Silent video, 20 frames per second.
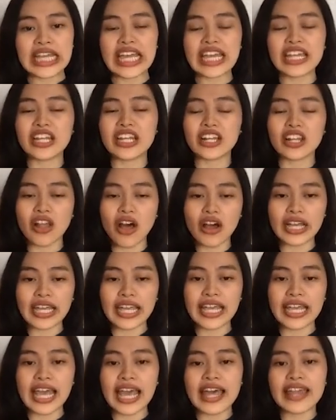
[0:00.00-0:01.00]
in
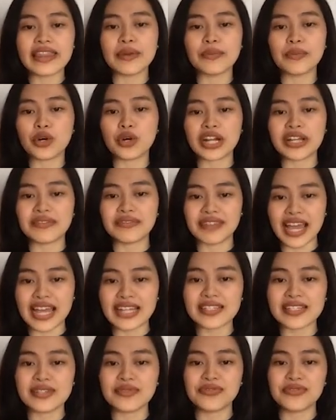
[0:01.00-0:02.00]
unlocking the more
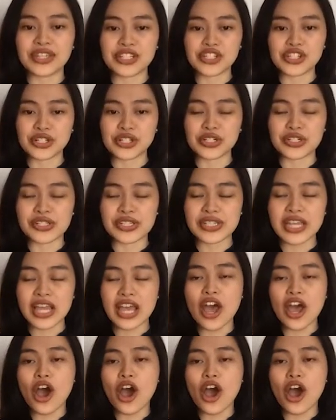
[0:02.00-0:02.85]
advanced features